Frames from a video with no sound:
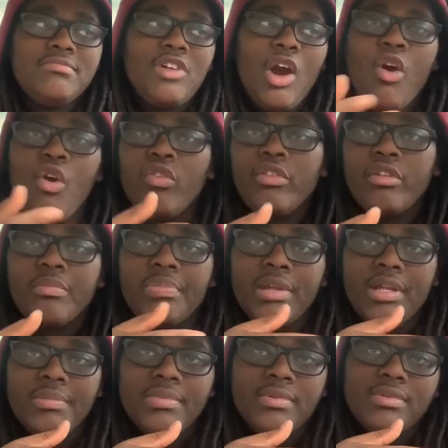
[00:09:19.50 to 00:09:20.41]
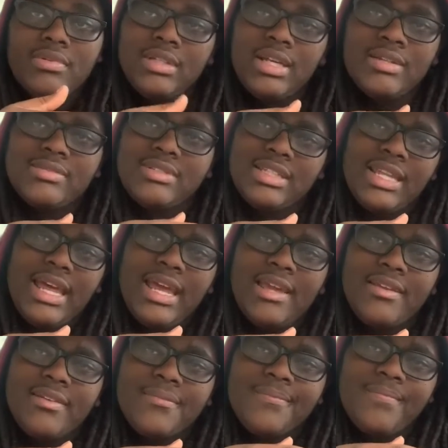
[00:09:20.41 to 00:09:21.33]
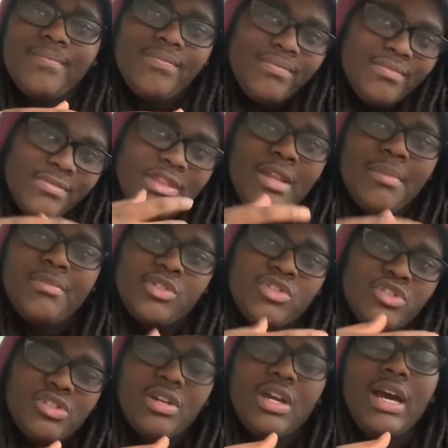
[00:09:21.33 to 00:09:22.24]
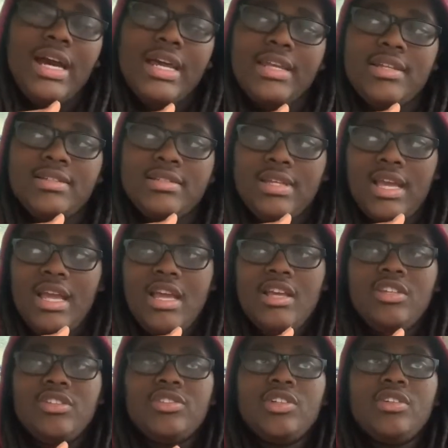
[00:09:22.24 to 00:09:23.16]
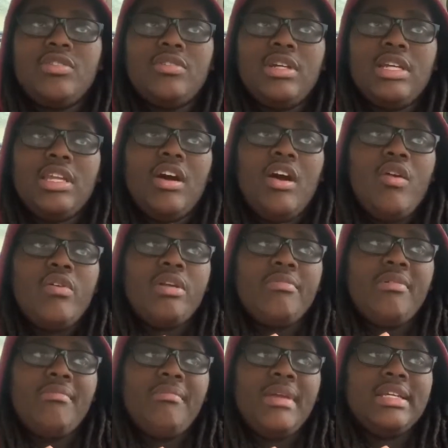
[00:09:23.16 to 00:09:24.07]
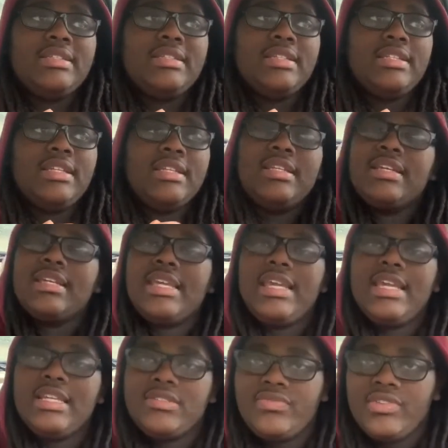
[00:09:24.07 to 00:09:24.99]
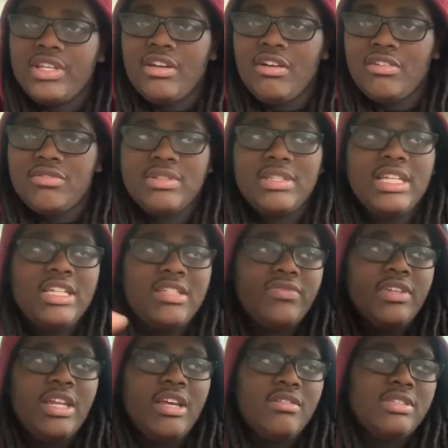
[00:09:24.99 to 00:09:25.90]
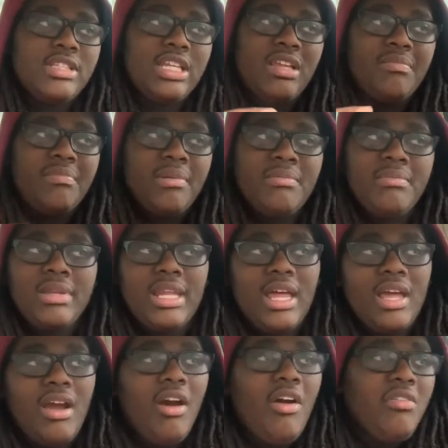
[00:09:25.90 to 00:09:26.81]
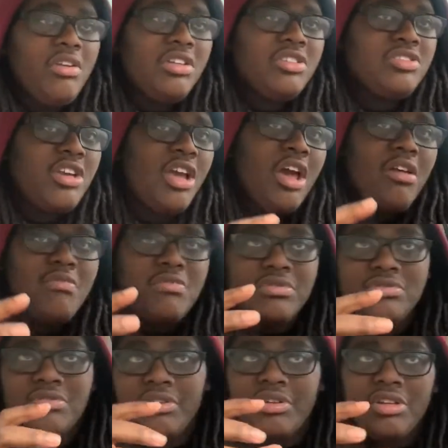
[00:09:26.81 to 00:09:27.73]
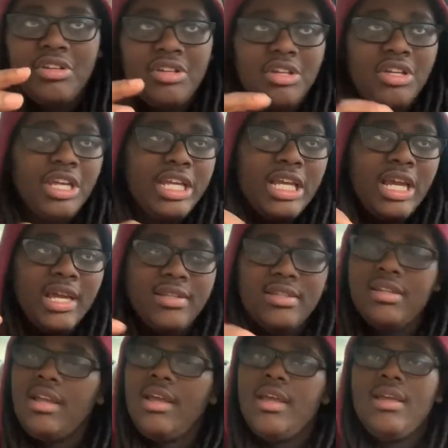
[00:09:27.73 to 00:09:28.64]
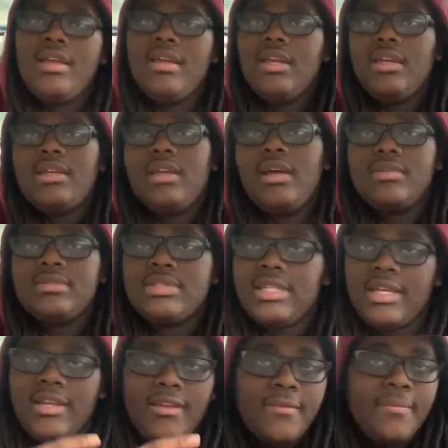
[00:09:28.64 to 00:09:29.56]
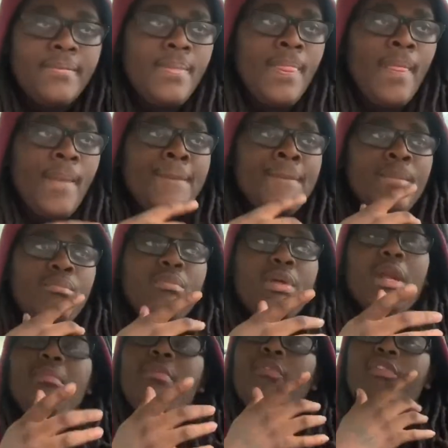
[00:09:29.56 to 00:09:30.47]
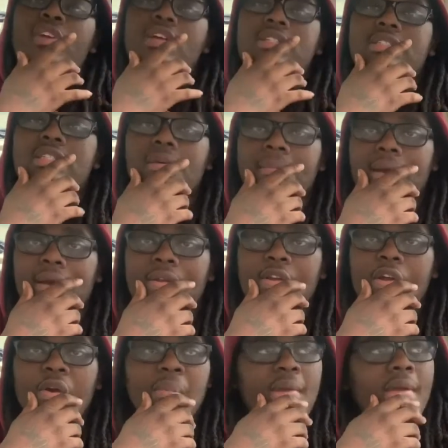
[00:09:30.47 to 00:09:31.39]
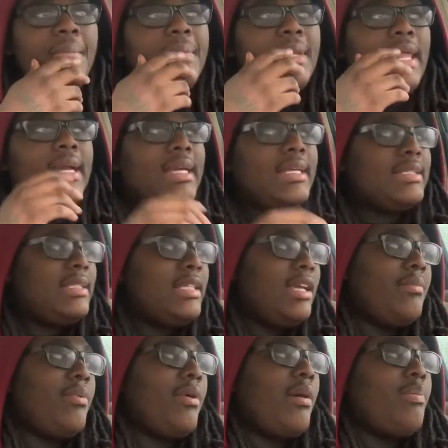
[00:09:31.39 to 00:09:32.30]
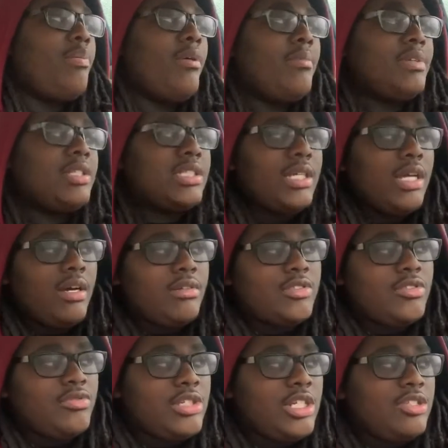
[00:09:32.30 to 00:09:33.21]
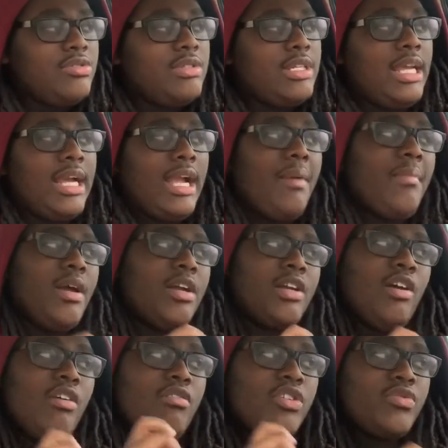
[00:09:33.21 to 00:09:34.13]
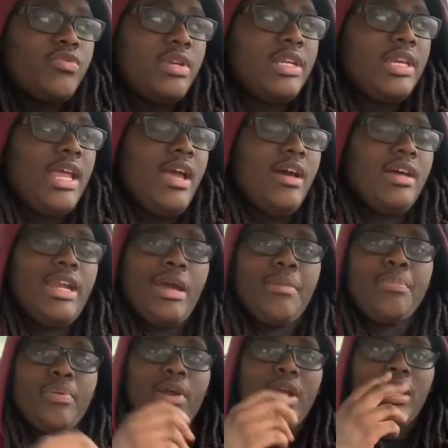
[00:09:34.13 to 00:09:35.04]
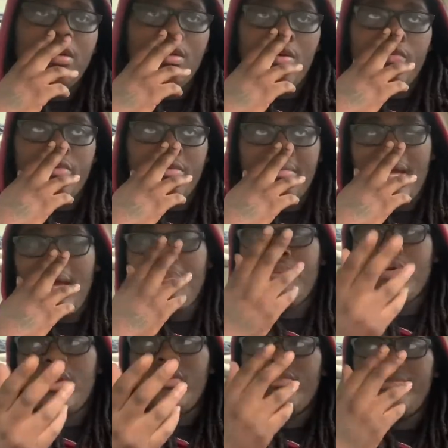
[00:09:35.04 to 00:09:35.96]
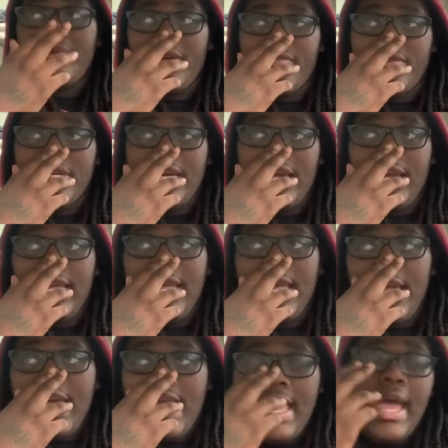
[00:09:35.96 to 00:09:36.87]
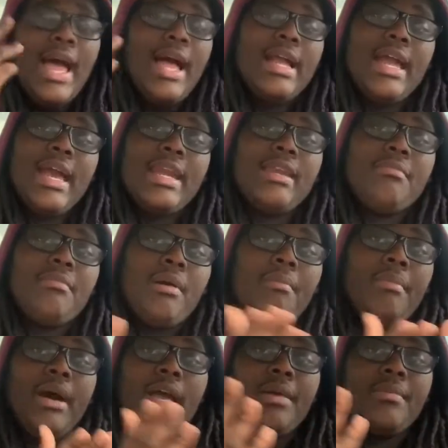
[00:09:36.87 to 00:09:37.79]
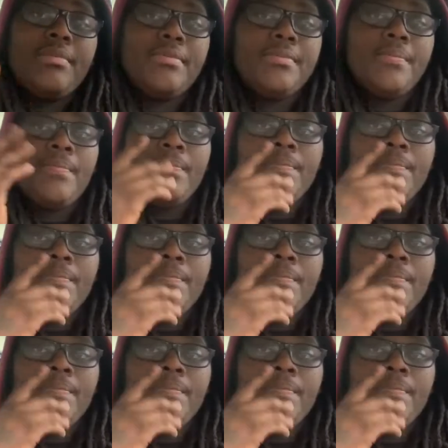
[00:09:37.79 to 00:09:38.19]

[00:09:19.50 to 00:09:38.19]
older people. You know what I'm saying? Like the mature audience. So, and I don't want to be mixing the little kids' videos with these videos. And then people be like, oh, this channel was da-da-da, he got it. You know what I'm saying? But I'm going to figure something out, though, man. But like I said, bro, I promise y'all, 2020, I got my goals written down. I prayed over them. I pray over them every night. I got it in my Bible.